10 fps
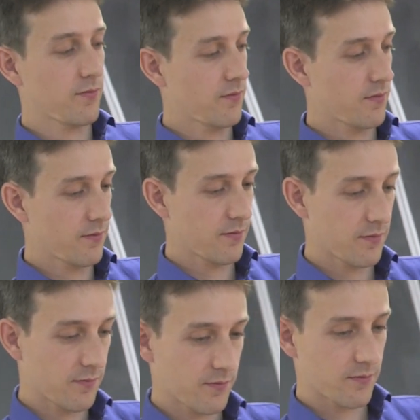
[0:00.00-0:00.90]
But does it
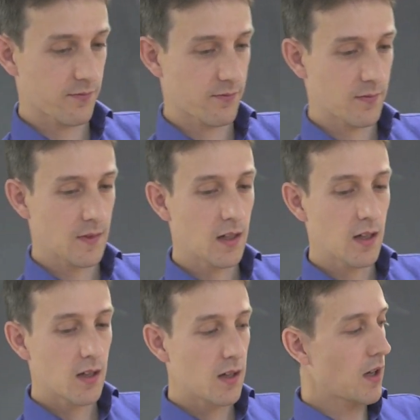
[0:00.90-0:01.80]
have to be that
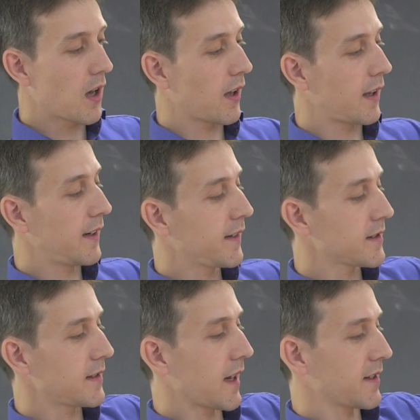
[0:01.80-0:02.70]
high? Uh, it
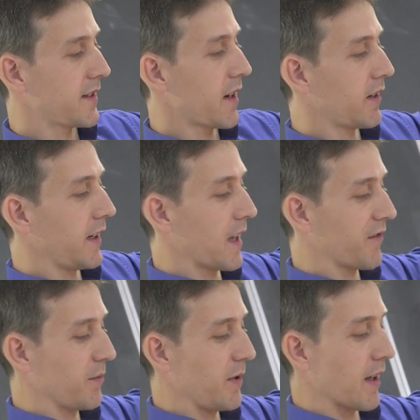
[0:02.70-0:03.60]
doesn't necessarily
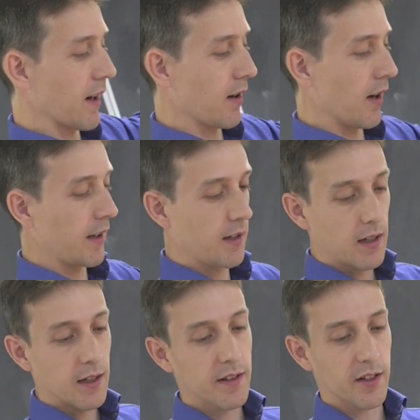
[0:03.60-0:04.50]
have to be that high.
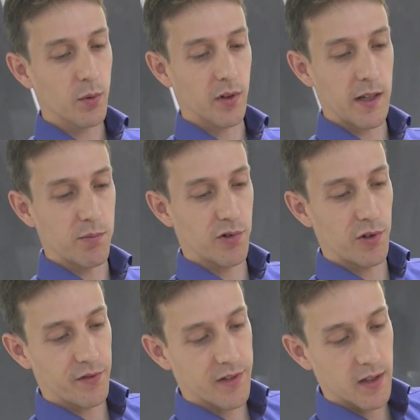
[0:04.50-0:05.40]
That's what he
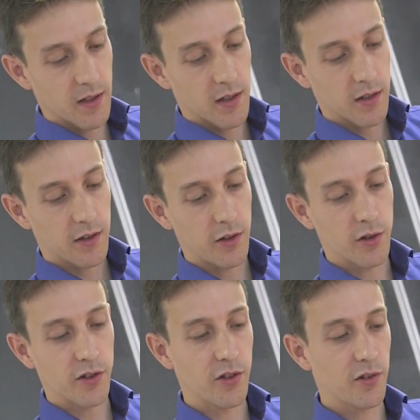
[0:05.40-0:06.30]
proved
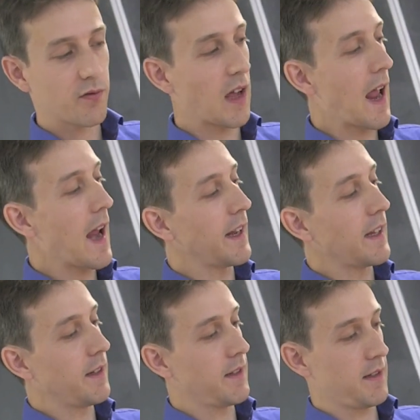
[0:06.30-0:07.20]
you could do for
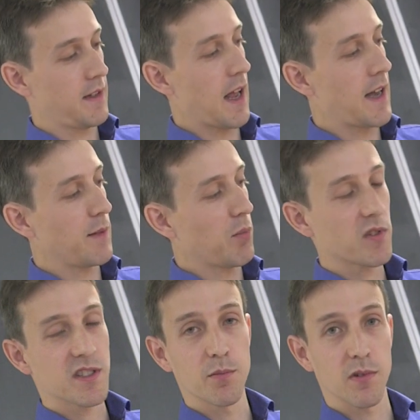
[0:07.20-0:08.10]
any, any
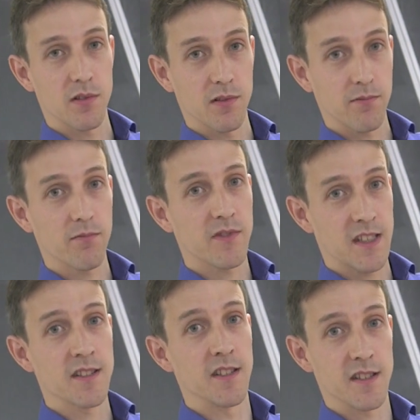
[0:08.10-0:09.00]
possible
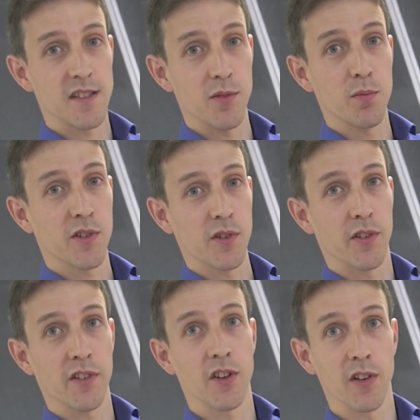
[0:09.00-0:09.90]
distance that you put
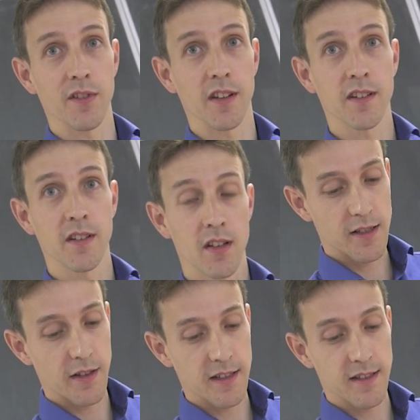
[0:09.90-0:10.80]
on the surface.
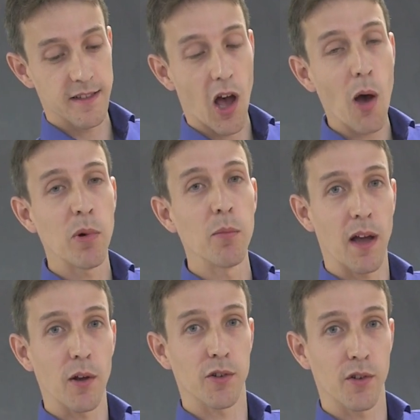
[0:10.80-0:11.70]
So this is an upper
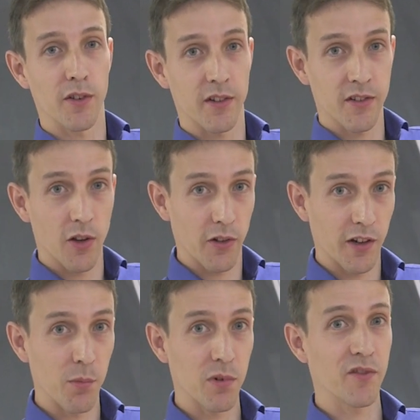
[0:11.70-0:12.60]
bound on, this, on
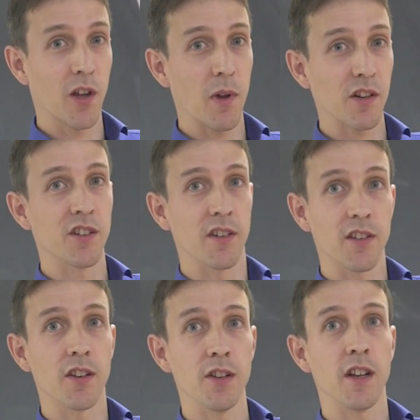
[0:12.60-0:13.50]
the number of
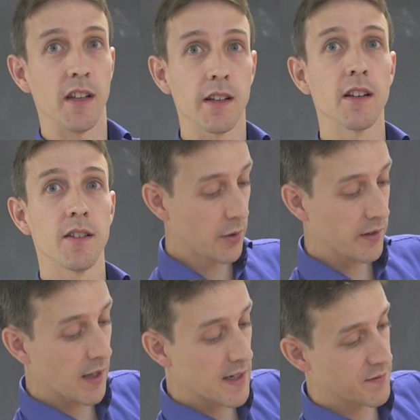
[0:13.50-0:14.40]
dimensions that you need. So
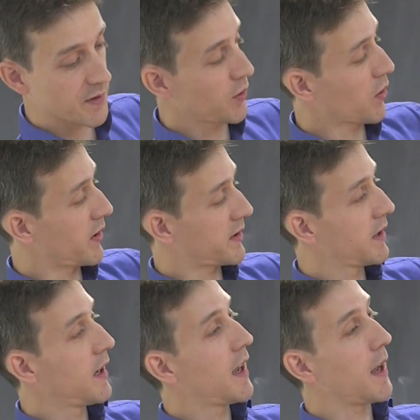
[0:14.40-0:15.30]
in the case of a
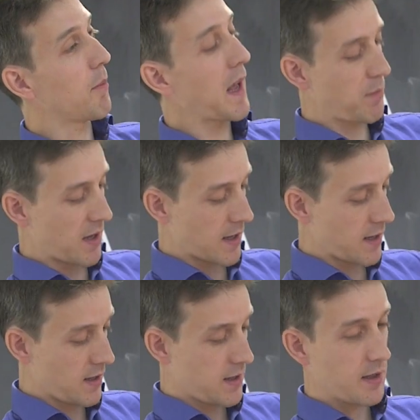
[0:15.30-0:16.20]
torus, it may
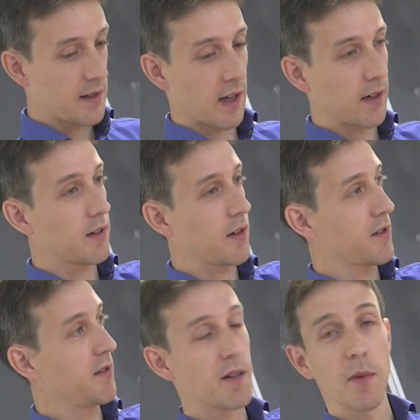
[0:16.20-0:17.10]
be that
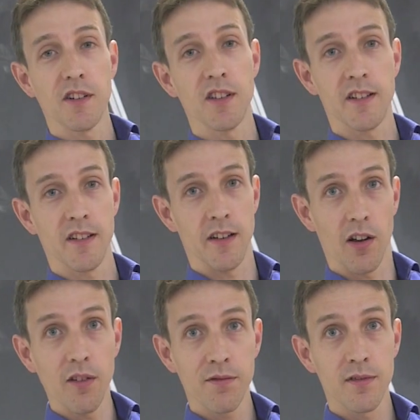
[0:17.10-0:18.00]
three dimensions is
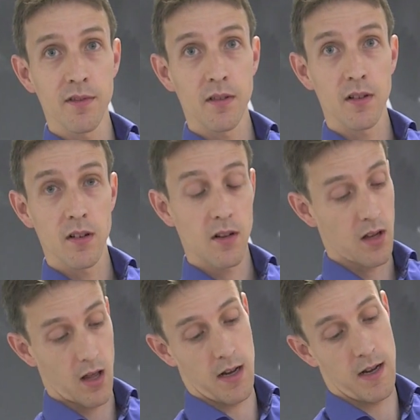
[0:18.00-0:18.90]
enough,
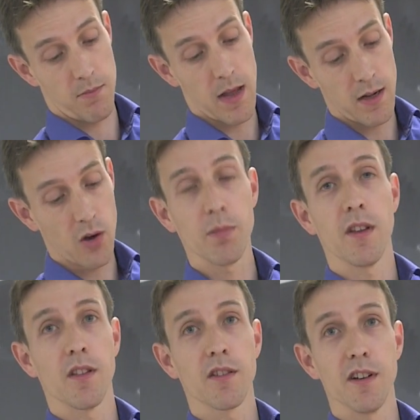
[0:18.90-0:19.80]
and it may not
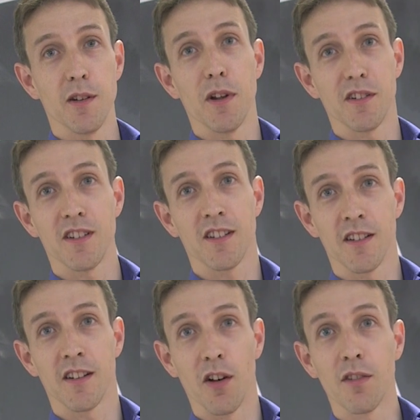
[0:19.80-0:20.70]
be that three dimensions
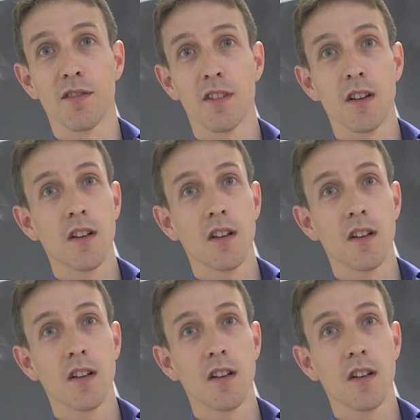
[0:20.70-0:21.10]
is enough.